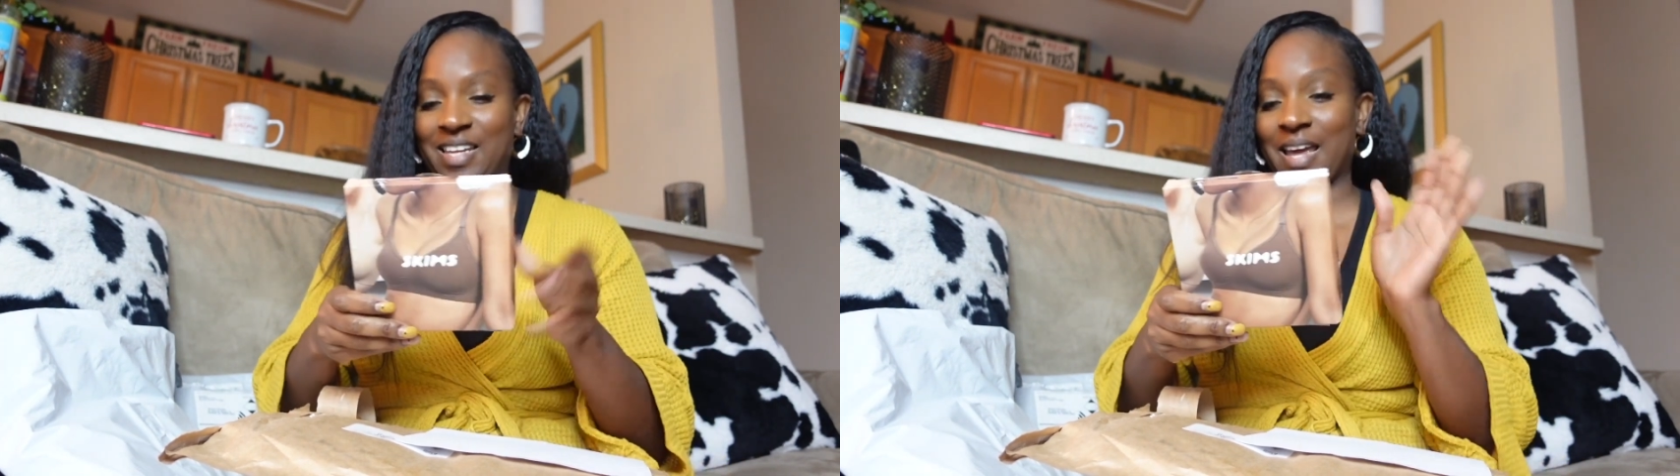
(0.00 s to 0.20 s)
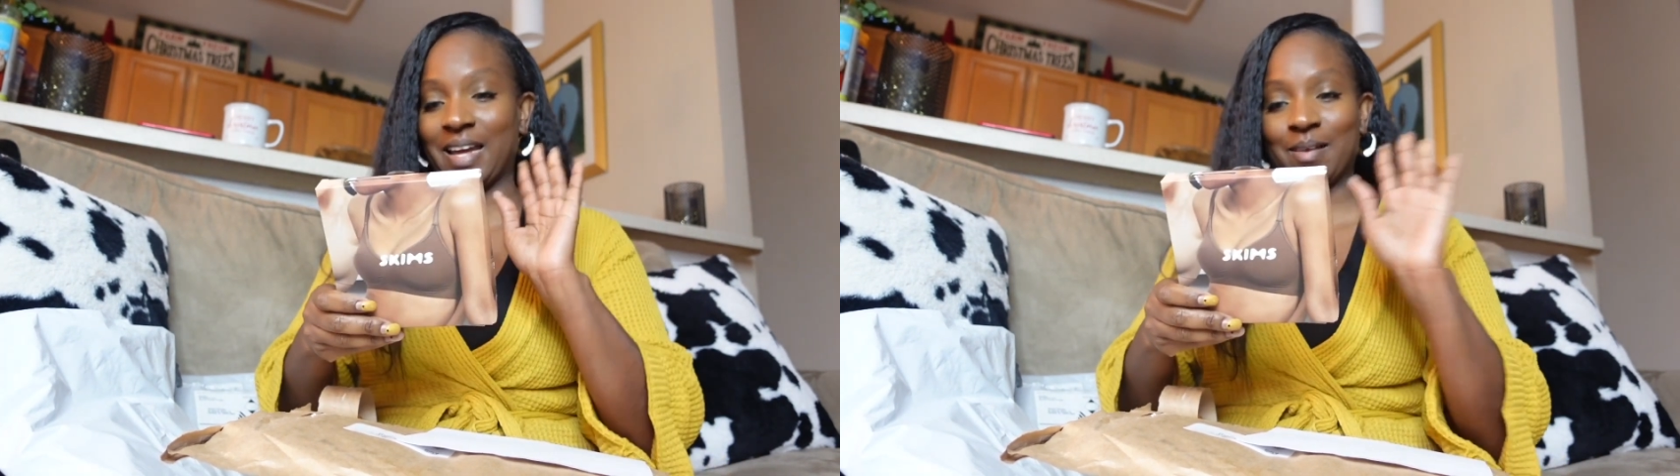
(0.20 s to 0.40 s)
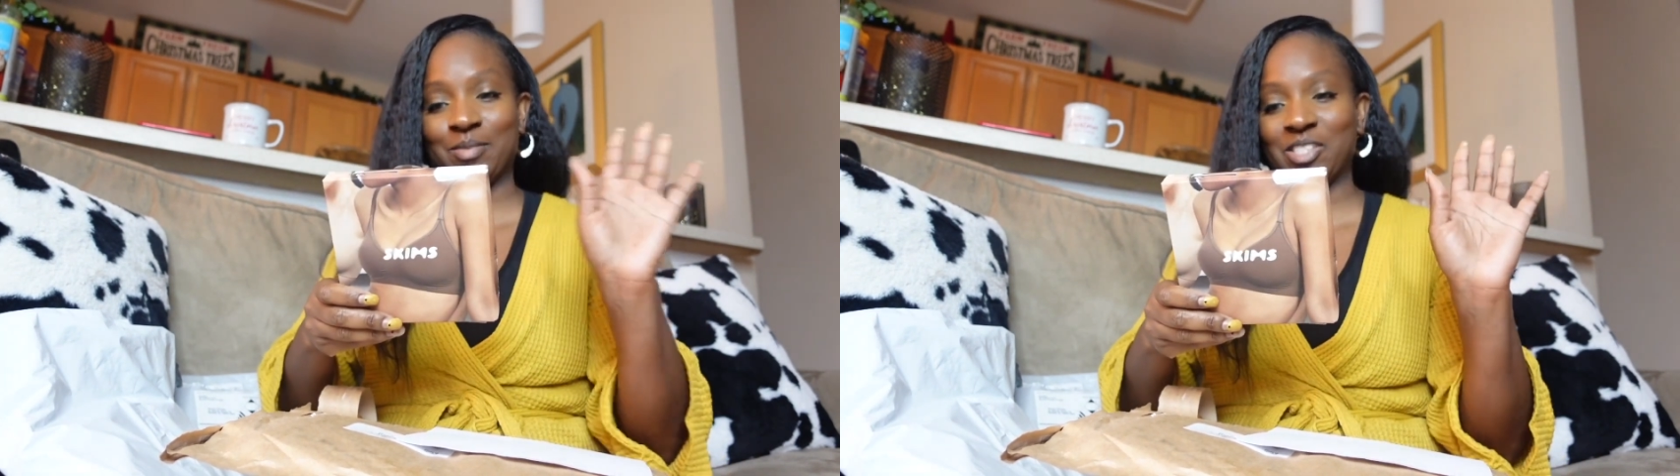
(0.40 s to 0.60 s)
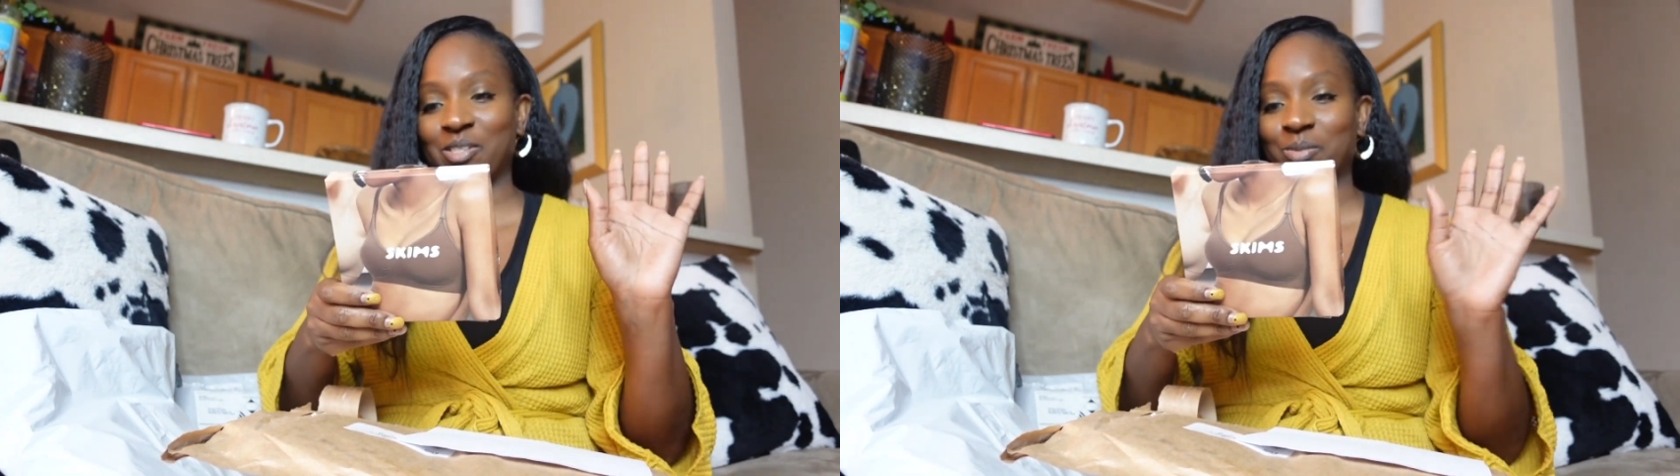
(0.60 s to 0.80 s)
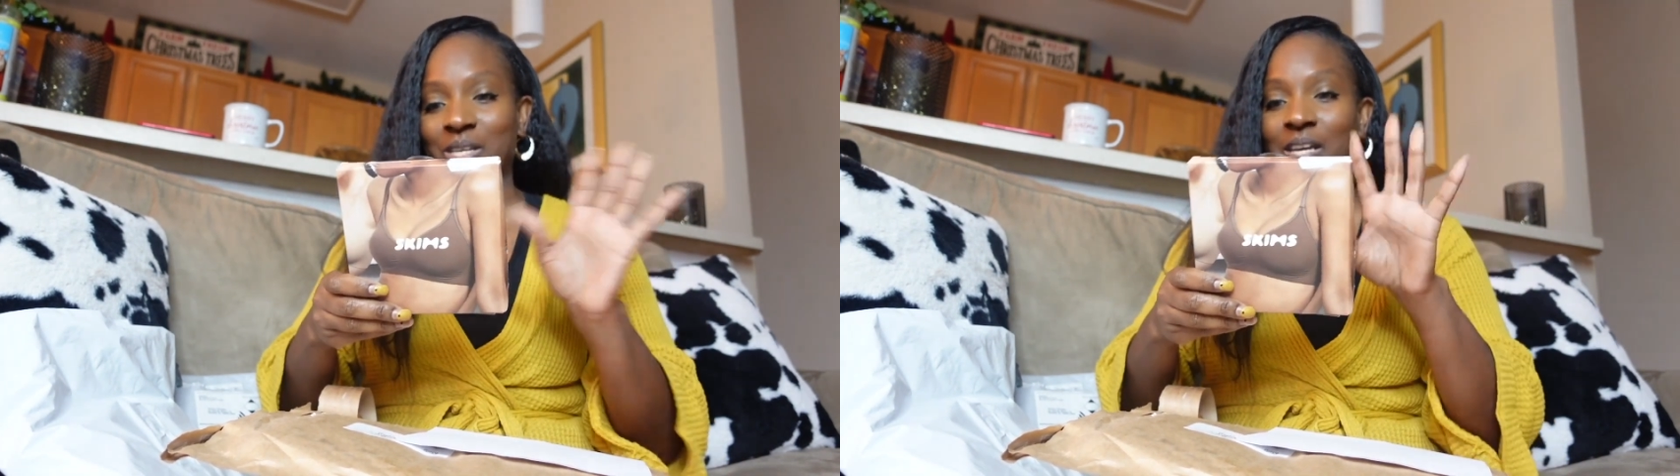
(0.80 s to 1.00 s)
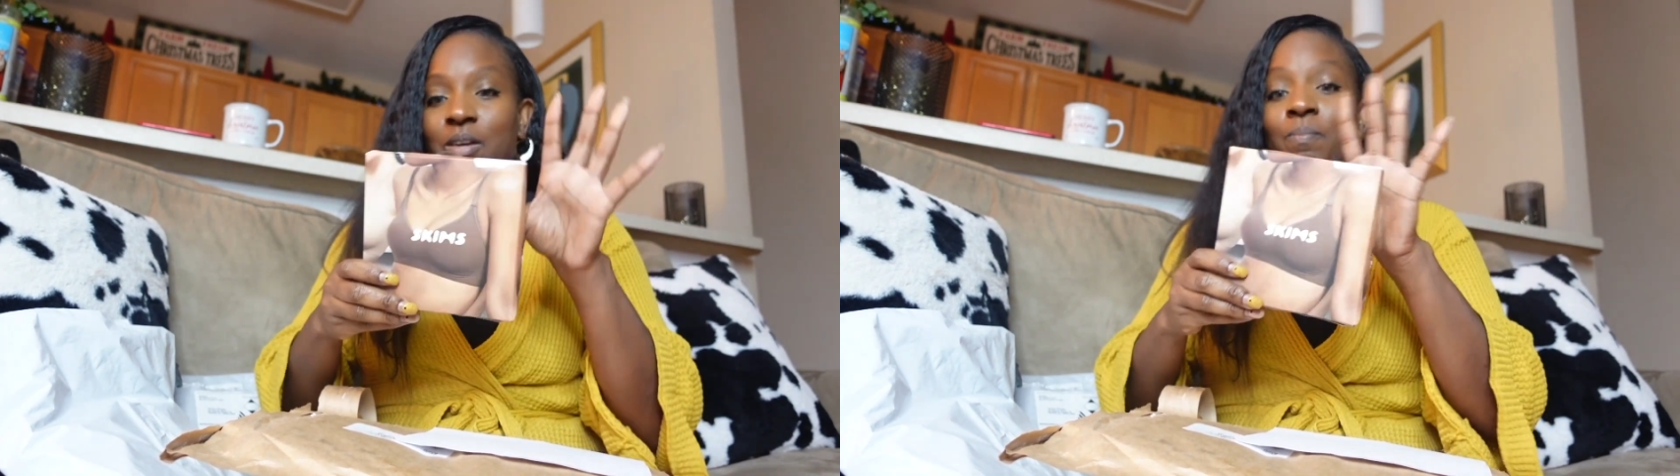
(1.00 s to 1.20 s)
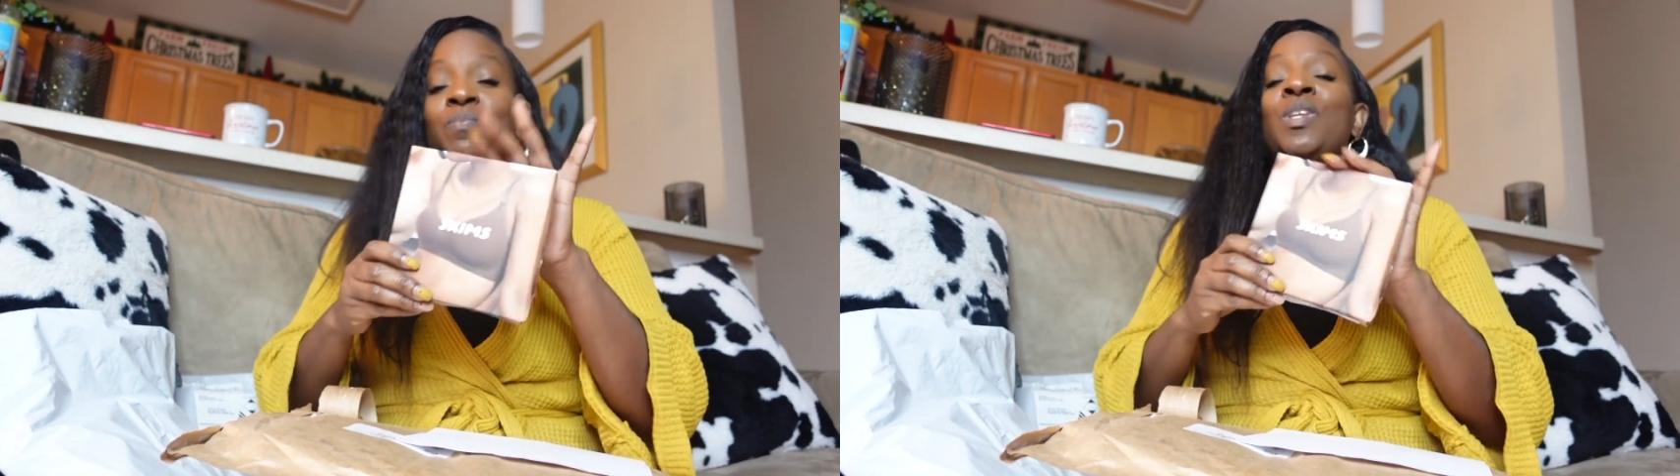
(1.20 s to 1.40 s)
Like, I'm just going to tell you.